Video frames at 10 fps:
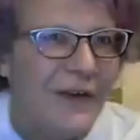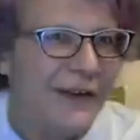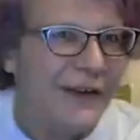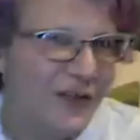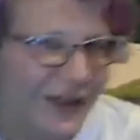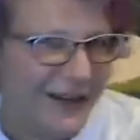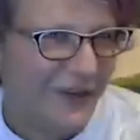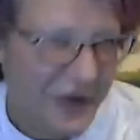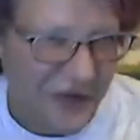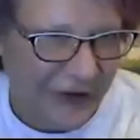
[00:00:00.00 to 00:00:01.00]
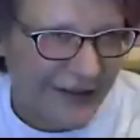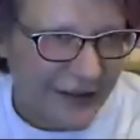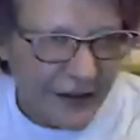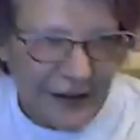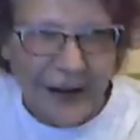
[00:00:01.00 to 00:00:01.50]
shit is over,
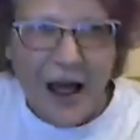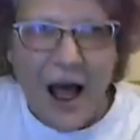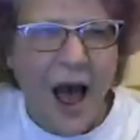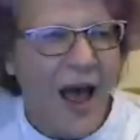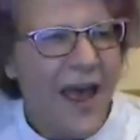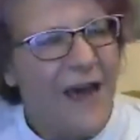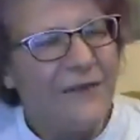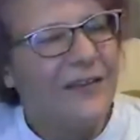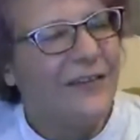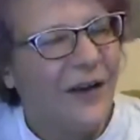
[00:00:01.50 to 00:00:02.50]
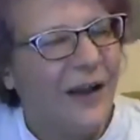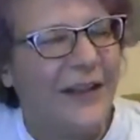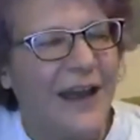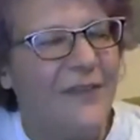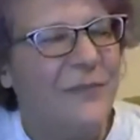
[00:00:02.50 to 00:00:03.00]
I have a song that I
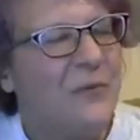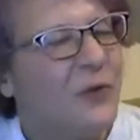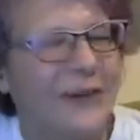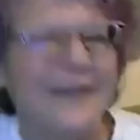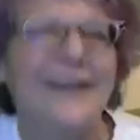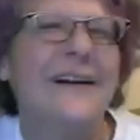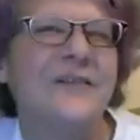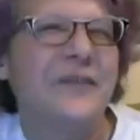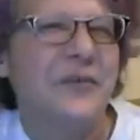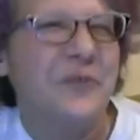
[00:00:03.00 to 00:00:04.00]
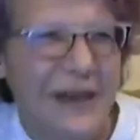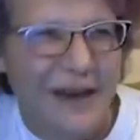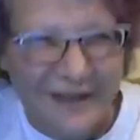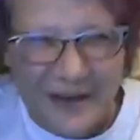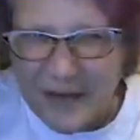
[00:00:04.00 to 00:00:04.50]
have been working on for
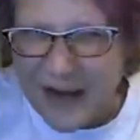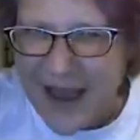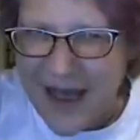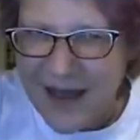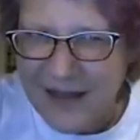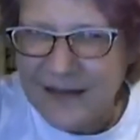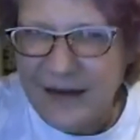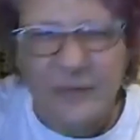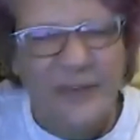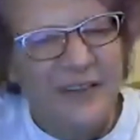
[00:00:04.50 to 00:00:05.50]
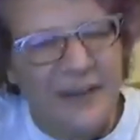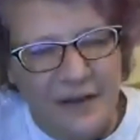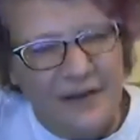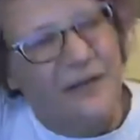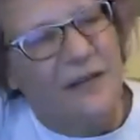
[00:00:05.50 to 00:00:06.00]
weeks in my head that I am
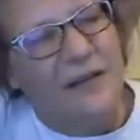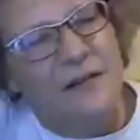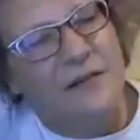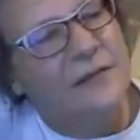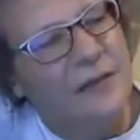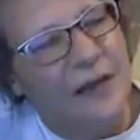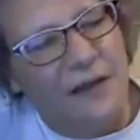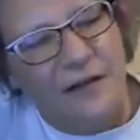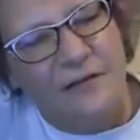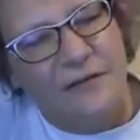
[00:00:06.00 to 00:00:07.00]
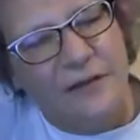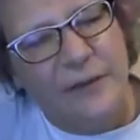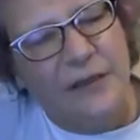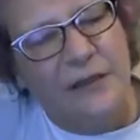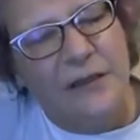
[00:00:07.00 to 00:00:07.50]
singing to you when it's over,
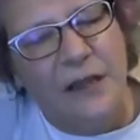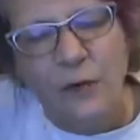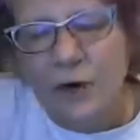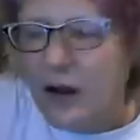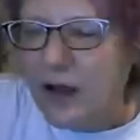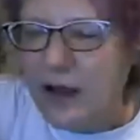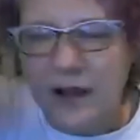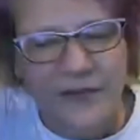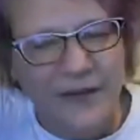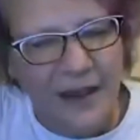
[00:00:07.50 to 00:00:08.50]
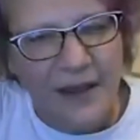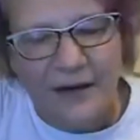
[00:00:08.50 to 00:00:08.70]
Bill. And we're all together.